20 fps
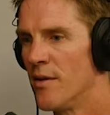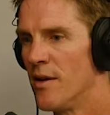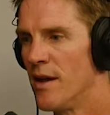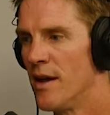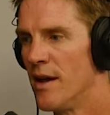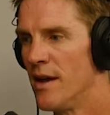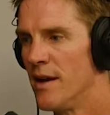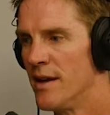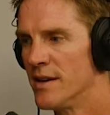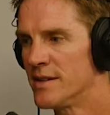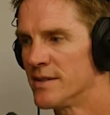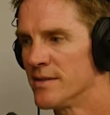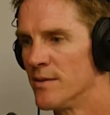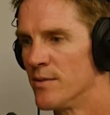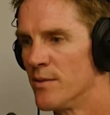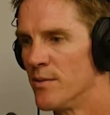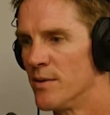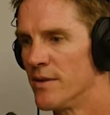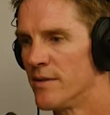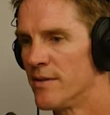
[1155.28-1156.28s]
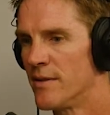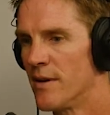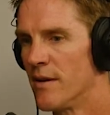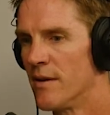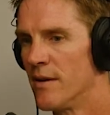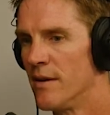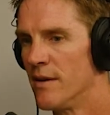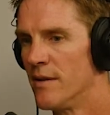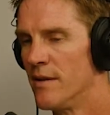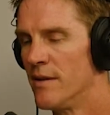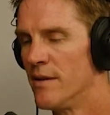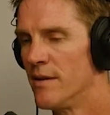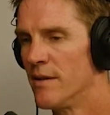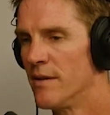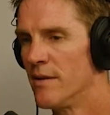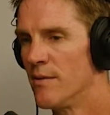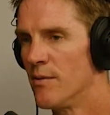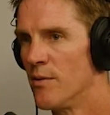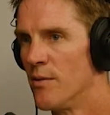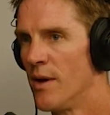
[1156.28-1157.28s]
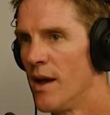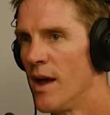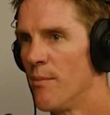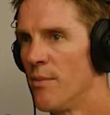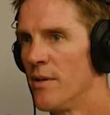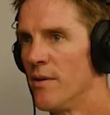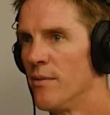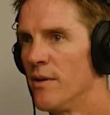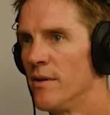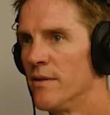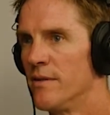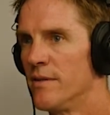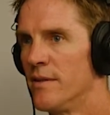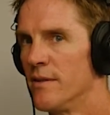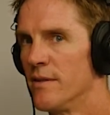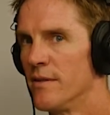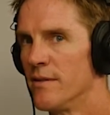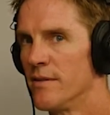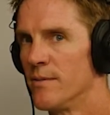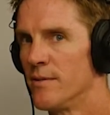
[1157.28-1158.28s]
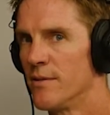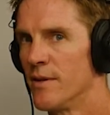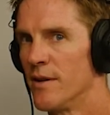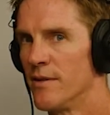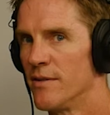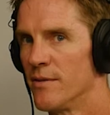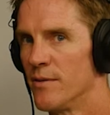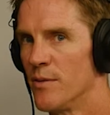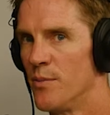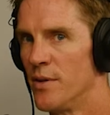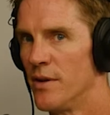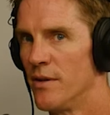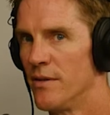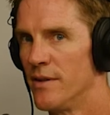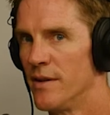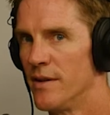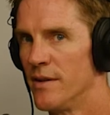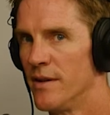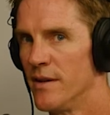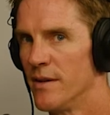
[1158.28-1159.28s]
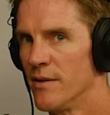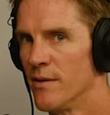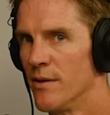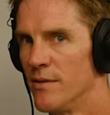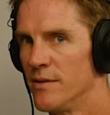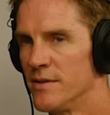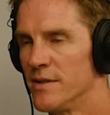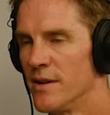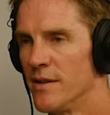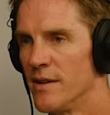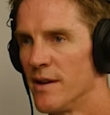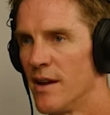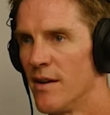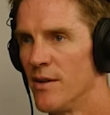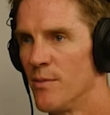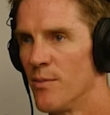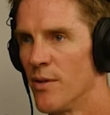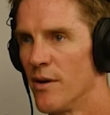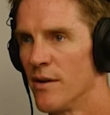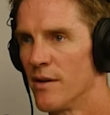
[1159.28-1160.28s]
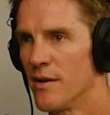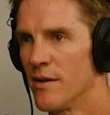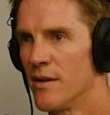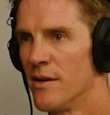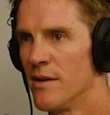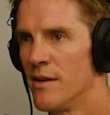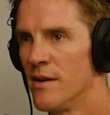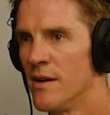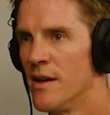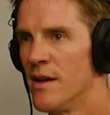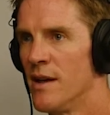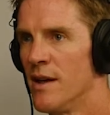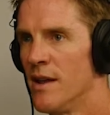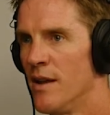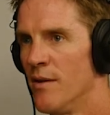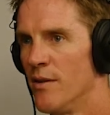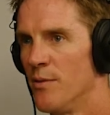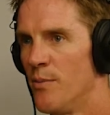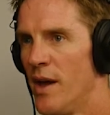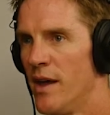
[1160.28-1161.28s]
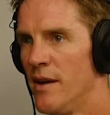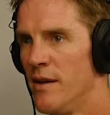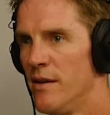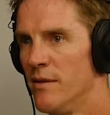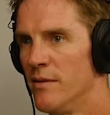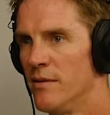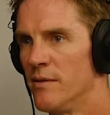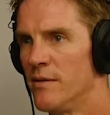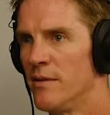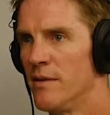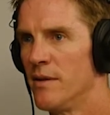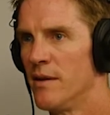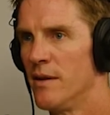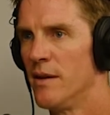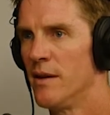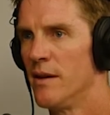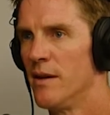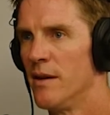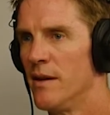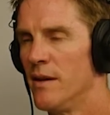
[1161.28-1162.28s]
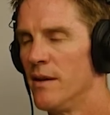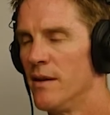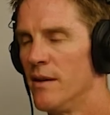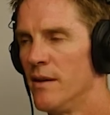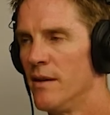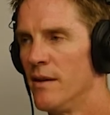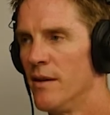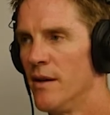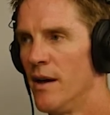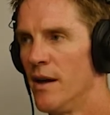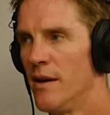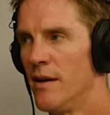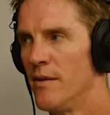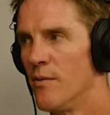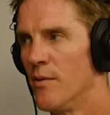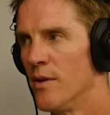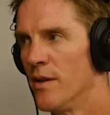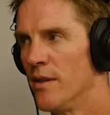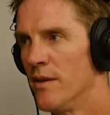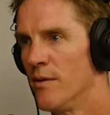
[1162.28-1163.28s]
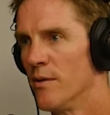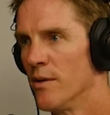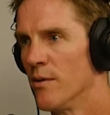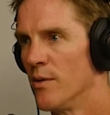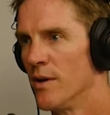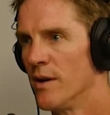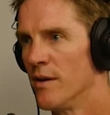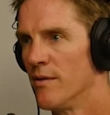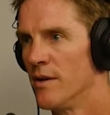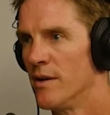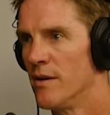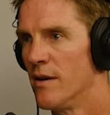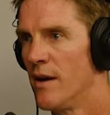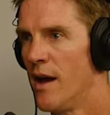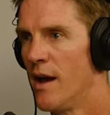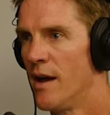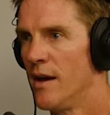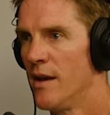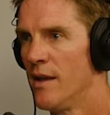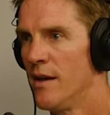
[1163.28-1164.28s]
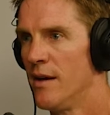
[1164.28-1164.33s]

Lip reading: initially when we started, what happened was there were some trails that were built that encroached on the county park. That was bad news. Yeah. And whether they were aware of it or not,